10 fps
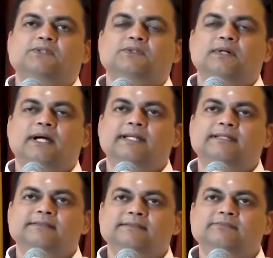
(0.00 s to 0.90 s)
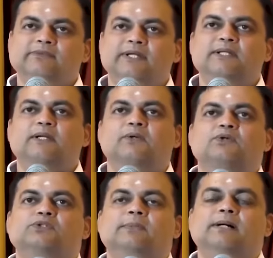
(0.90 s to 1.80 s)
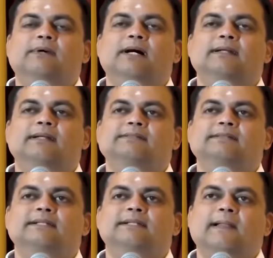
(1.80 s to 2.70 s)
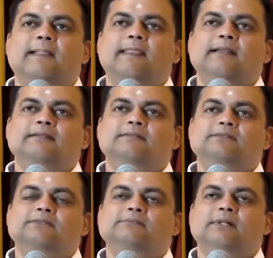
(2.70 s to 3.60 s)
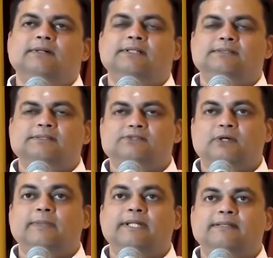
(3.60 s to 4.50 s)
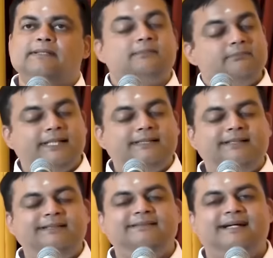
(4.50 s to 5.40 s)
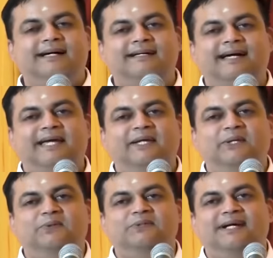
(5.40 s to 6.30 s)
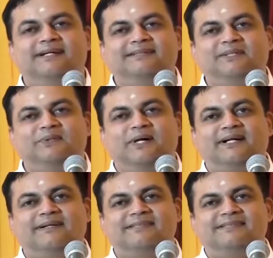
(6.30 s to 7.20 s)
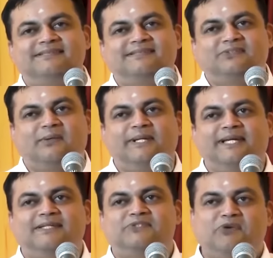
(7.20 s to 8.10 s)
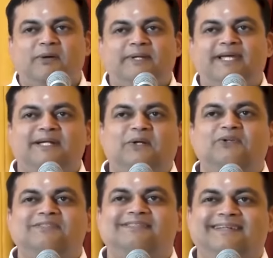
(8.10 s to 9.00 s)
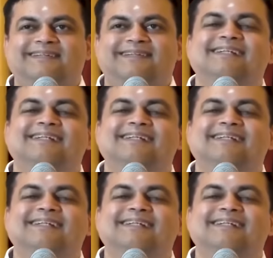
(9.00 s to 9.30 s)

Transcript: So I went close to Bhagavan and said, "Bhagavan, Swami." By then I knew that you address Swami as Swami and not Sir.